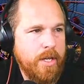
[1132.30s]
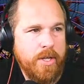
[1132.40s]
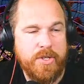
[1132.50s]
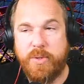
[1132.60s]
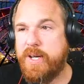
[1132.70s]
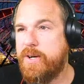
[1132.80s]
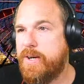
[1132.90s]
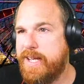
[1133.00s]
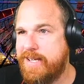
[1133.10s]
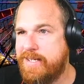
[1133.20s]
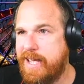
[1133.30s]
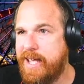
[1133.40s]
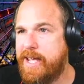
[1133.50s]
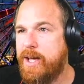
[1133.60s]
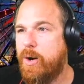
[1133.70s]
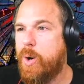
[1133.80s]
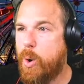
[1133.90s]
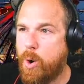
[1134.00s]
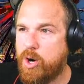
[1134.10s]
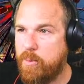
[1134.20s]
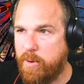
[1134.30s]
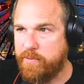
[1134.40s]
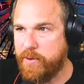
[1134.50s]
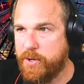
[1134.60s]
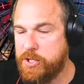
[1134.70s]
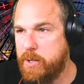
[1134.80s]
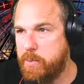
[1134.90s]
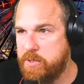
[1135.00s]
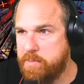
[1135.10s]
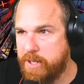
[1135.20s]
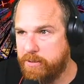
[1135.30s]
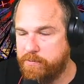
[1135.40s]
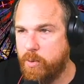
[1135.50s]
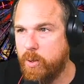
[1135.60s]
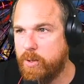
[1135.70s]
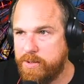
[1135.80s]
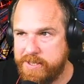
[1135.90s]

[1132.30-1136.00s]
So, here is a horrible version that was built for